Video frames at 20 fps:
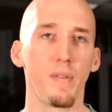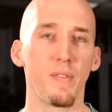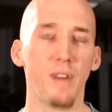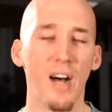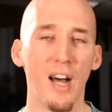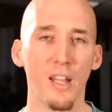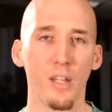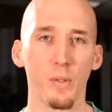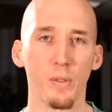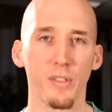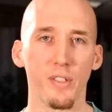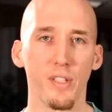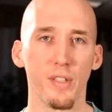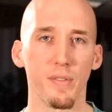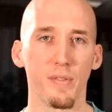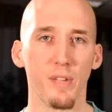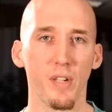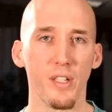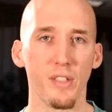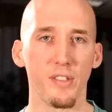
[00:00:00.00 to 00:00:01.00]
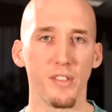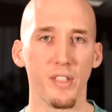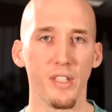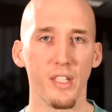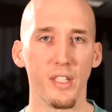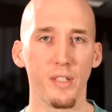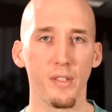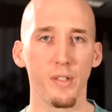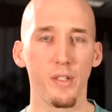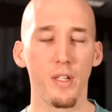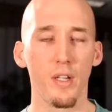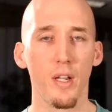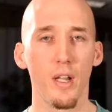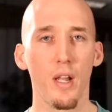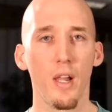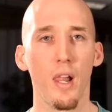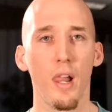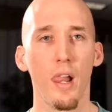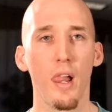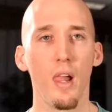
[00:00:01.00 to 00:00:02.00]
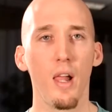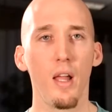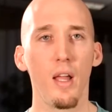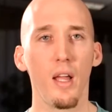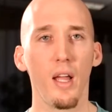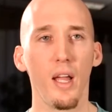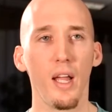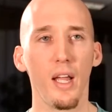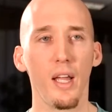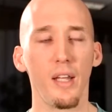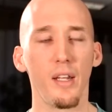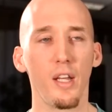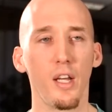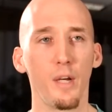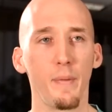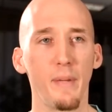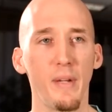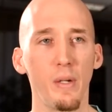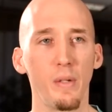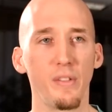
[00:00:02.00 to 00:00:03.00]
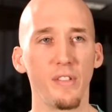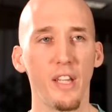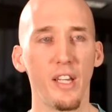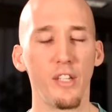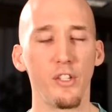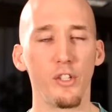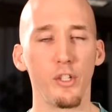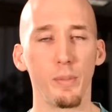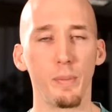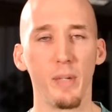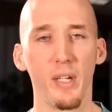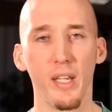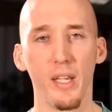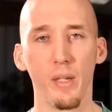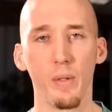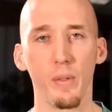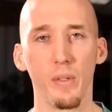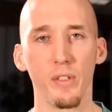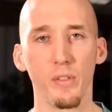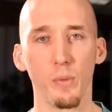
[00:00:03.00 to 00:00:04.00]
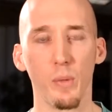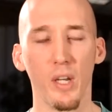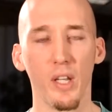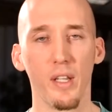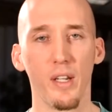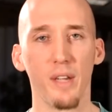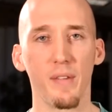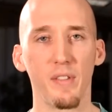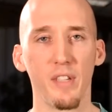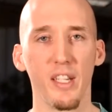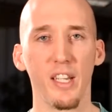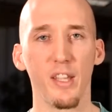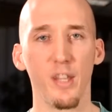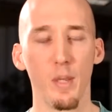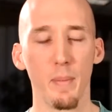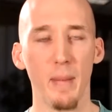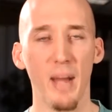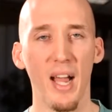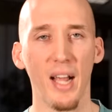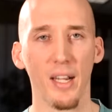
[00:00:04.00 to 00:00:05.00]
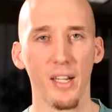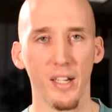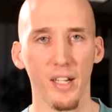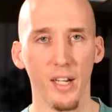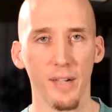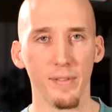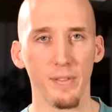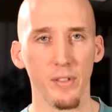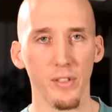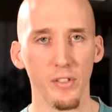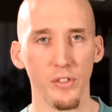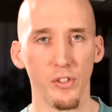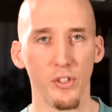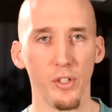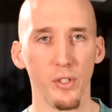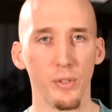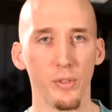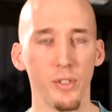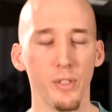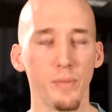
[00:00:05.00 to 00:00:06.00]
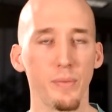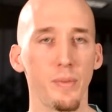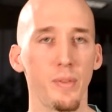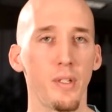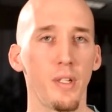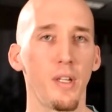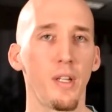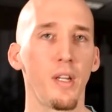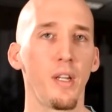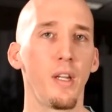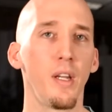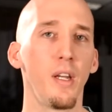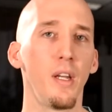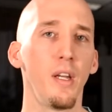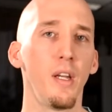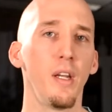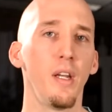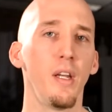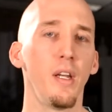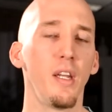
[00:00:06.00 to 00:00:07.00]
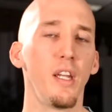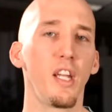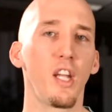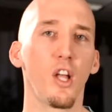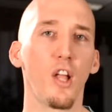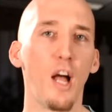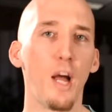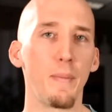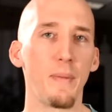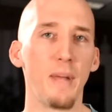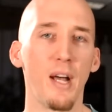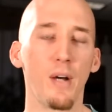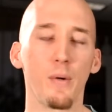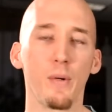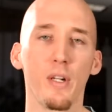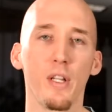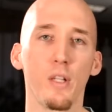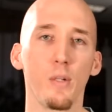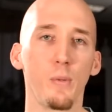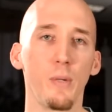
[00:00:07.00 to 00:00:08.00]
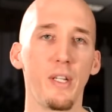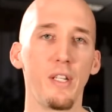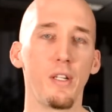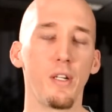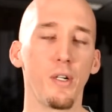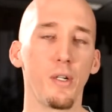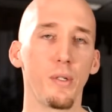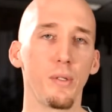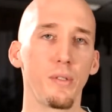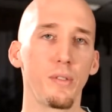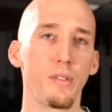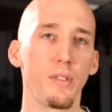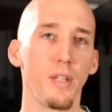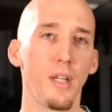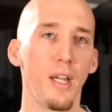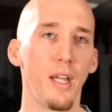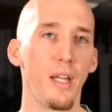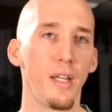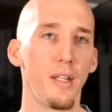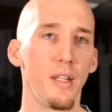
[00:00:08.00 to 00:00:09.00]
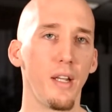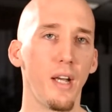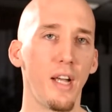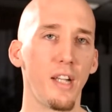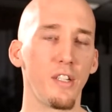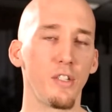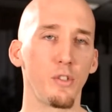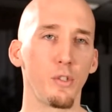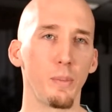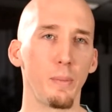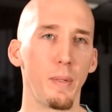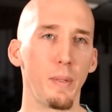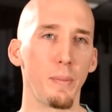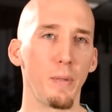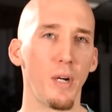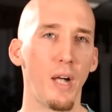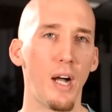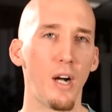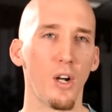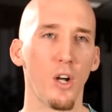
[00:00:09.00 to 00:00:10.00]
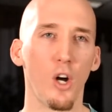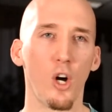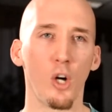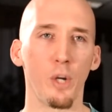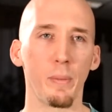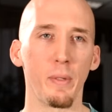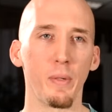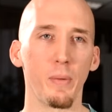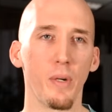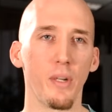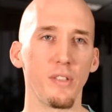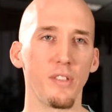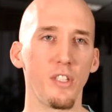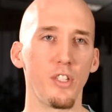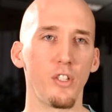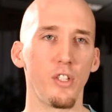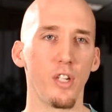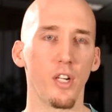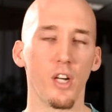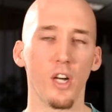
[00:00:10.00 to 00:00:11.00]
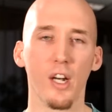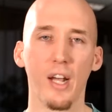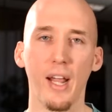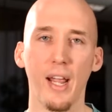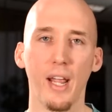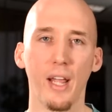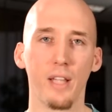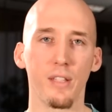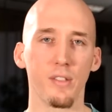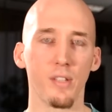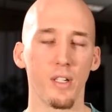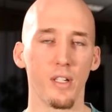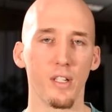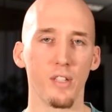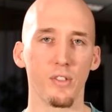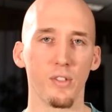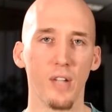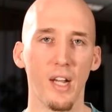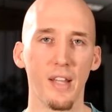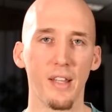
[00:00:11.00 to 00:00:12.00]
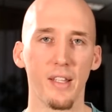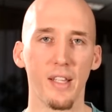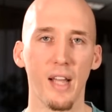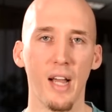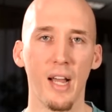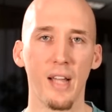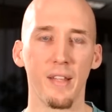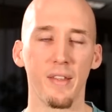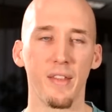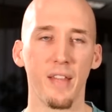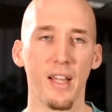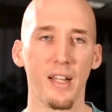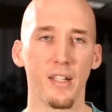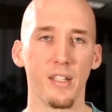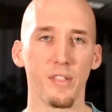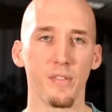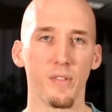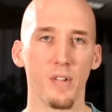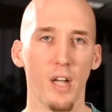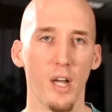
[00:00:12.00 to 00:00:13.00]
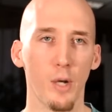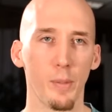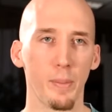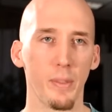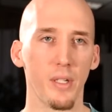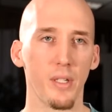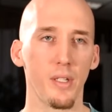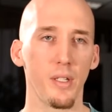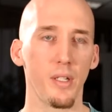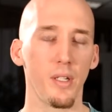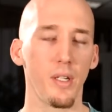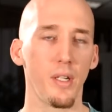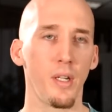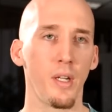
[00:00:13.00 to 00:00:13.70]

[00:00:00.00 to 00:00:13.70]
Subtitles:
The father was in the front seat, and he was injured, but he was well enough to get in the back and comfort his children. Climbed out one of the windows, and I just remember how calm he was. He shook our hands, looked us right in the eye, and thanked us for helping.